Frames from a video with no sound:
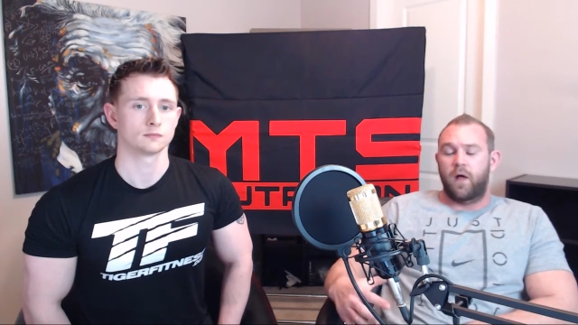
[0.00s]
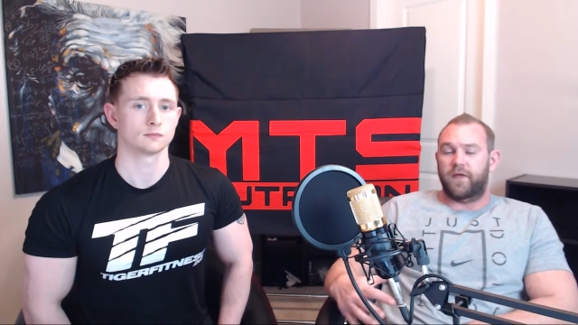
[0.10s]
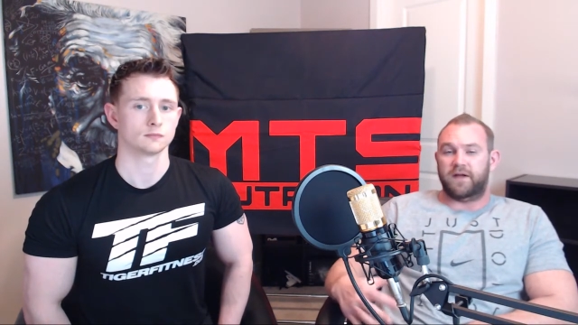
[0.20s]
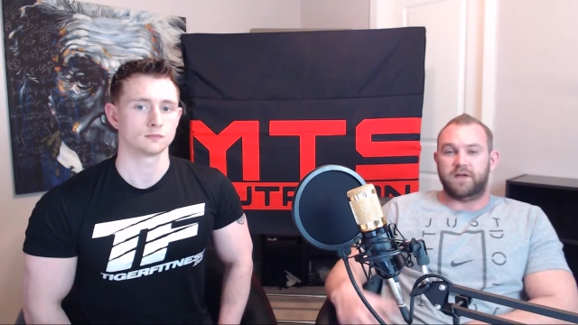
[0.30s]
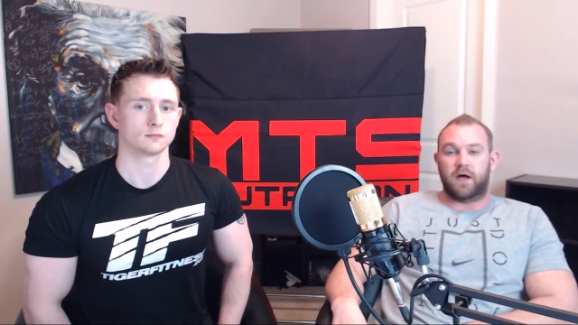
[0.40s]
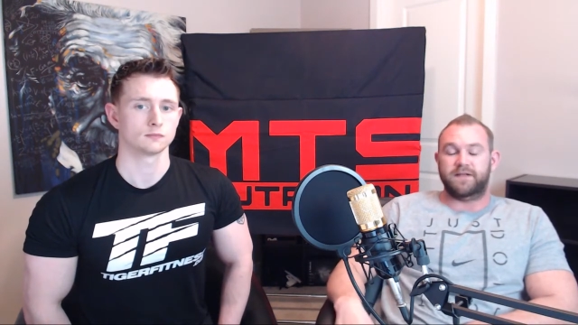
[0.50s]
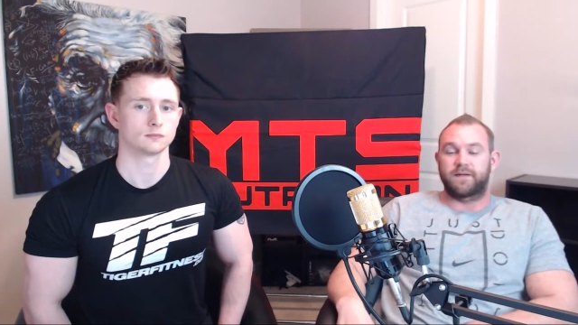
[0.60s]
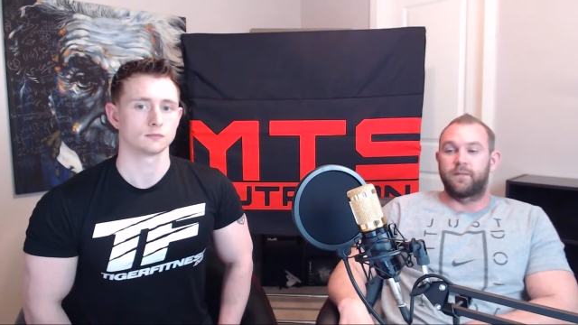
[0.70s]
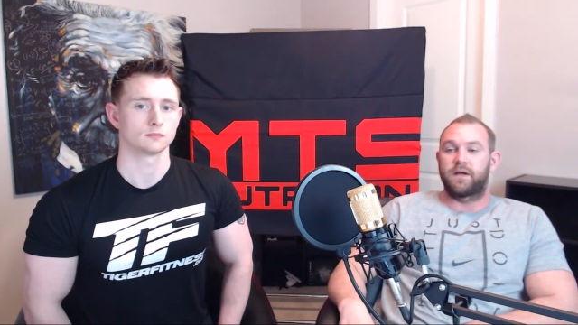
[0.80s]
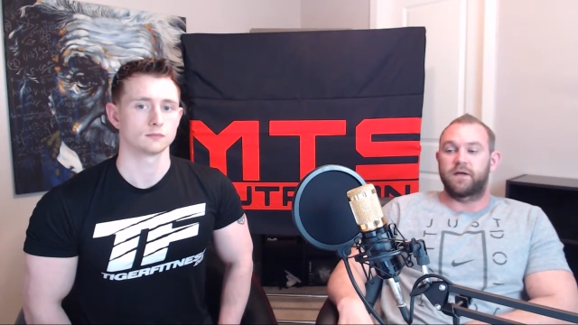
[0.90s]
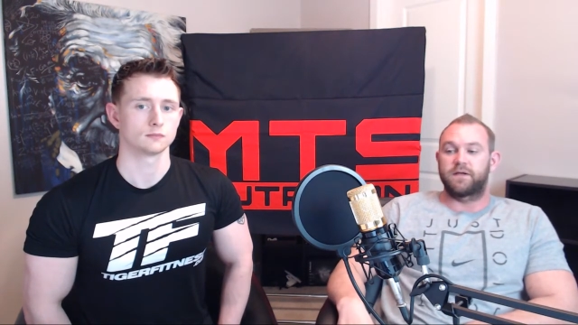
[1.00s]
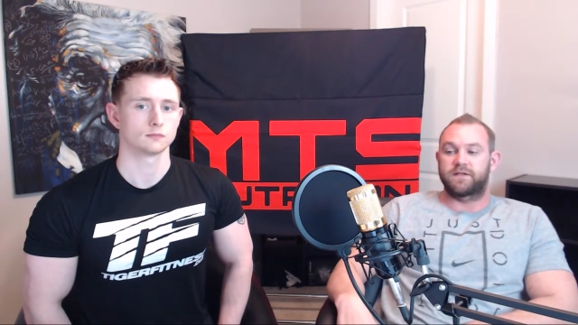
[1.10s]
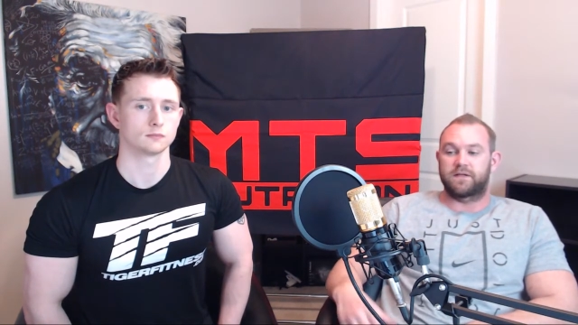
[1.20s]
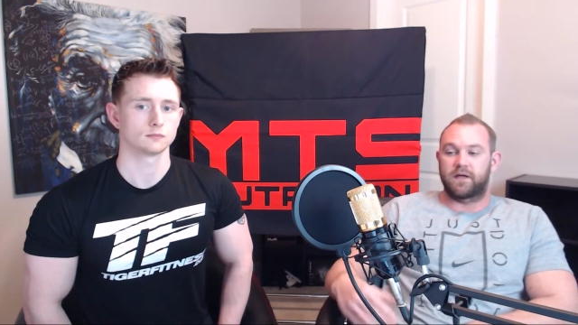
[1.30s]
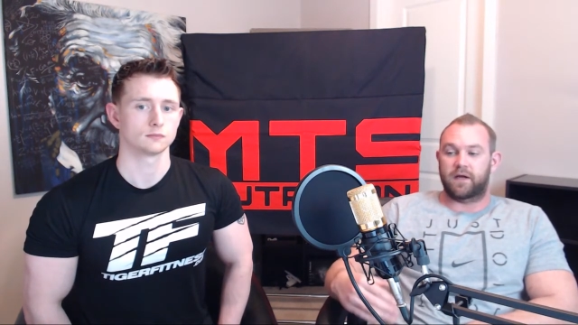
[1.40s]
Speaker 1: that's awesome
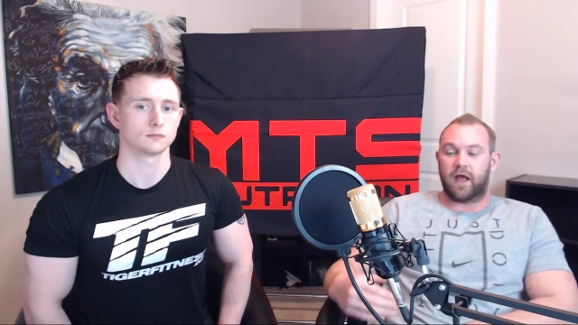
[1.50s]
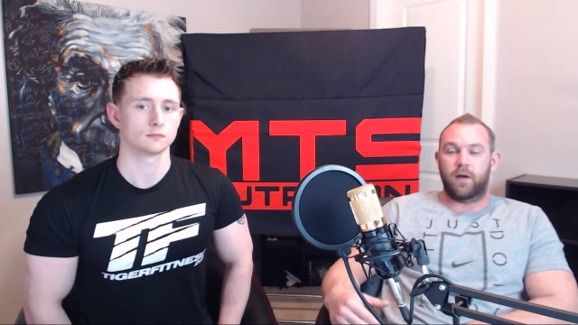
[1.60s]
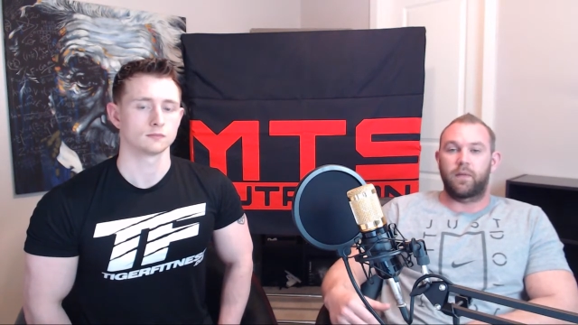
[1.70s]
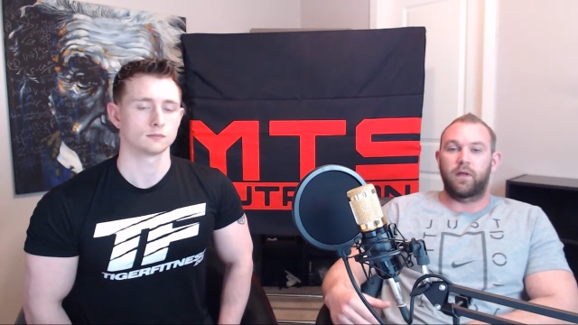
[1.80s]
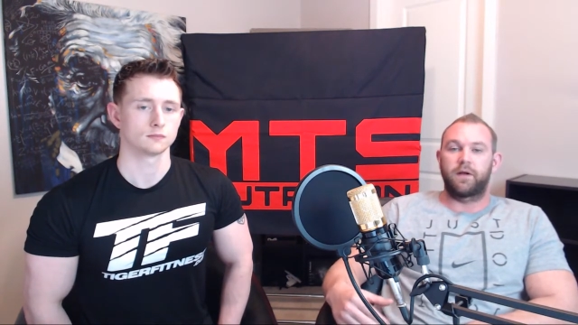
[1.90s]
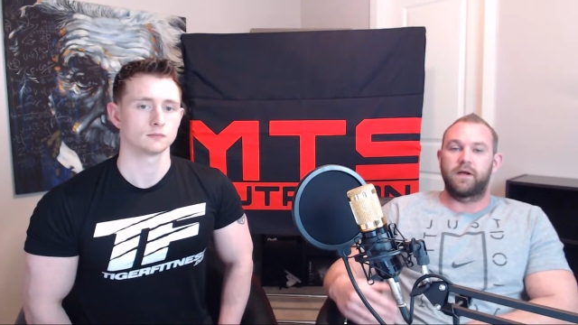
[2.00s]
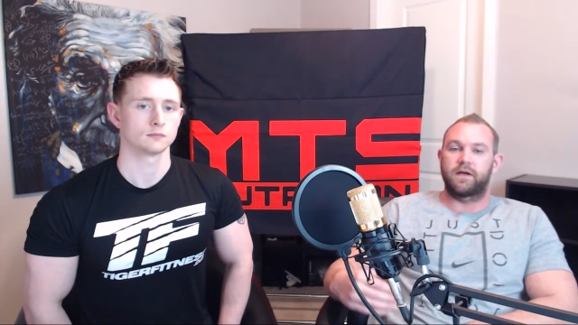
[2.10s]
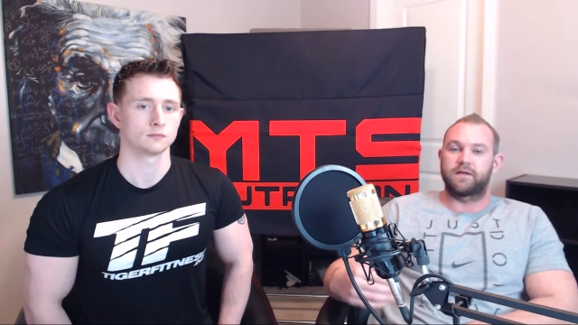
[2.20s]
because the accountability